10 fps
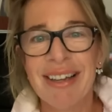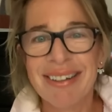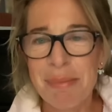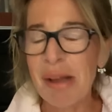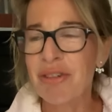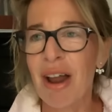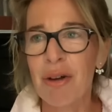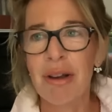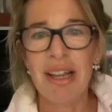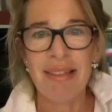imagine how
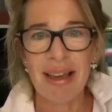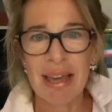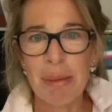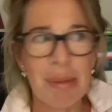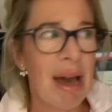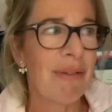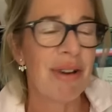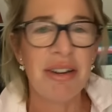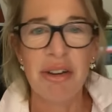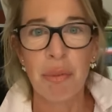quickly they'd kick me out if I
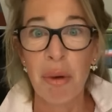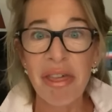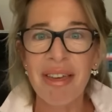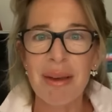did withy